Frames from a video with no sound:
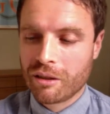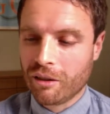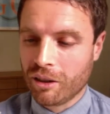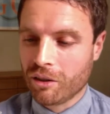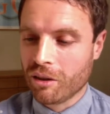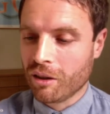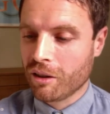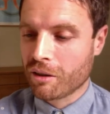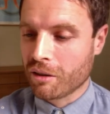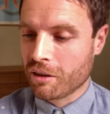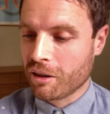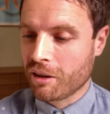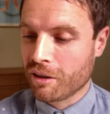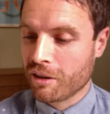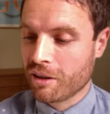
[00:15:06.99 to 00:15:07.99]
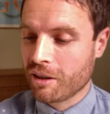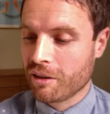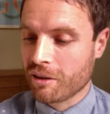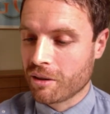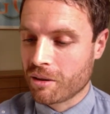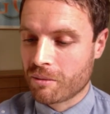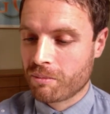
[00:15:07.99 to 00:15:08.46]
I think
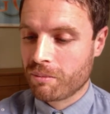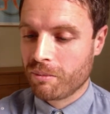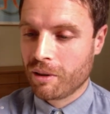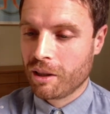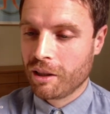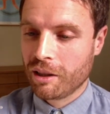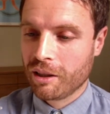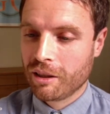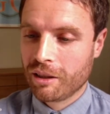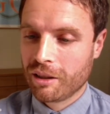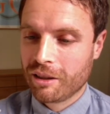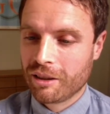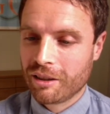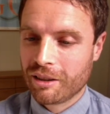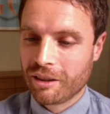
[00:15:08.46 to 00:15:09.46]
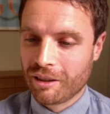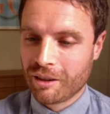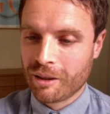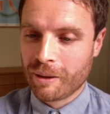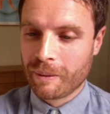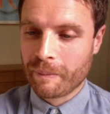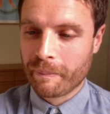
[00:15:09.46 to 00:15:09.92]
I just
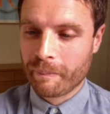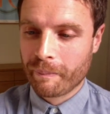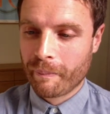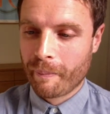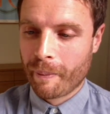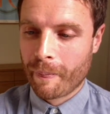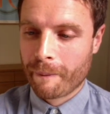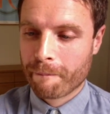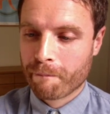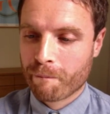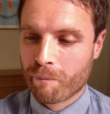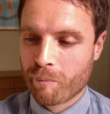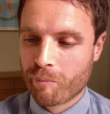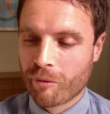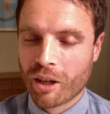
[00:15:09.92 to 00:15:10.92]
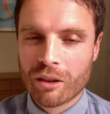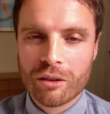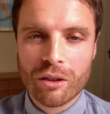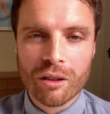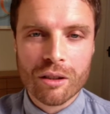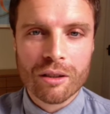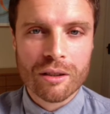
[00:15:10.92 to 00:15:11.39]

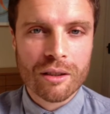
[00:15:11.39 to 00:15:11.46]
got